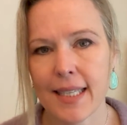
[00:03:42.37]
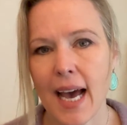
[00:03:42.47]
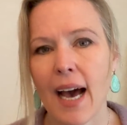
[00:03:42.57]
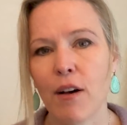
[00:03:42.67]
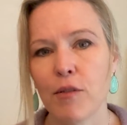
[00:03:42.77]
is
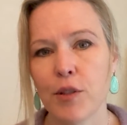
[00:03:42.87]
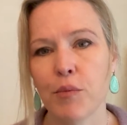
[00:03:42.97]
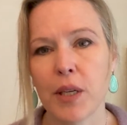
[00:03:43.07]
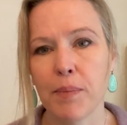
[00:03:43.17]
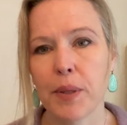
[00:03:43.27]
how
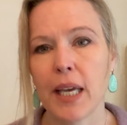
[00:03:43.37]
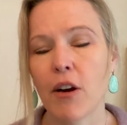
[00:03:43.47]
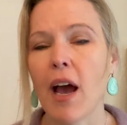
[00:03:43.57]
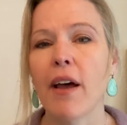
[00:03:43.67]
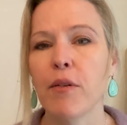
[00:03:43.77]
to replay
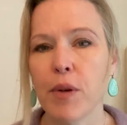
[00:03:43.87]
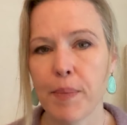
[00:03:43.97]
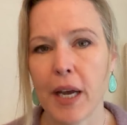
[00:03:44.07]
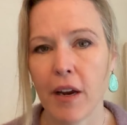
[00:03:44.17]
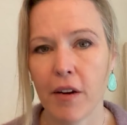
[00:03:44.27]
or how to
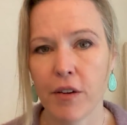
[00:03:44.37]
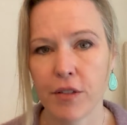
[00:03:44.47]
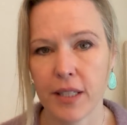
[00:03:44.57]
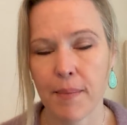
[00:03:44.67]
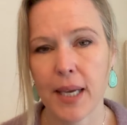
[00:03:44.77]
repair your
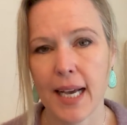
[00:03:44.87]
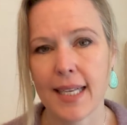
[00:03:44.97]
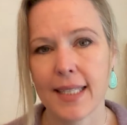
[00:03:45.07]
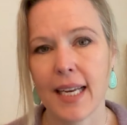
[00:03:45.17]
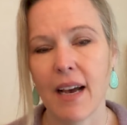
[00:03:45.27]
stomach
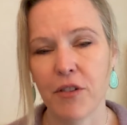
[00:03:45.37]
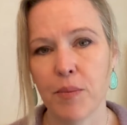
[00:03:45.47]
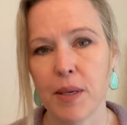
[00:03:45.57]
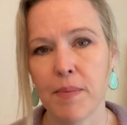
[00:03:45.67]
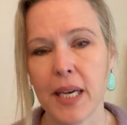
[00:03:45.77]
acid
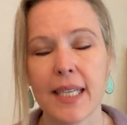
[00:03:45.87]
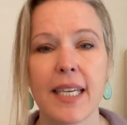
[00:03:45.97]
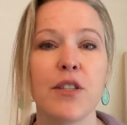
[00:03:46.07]
after PPIs.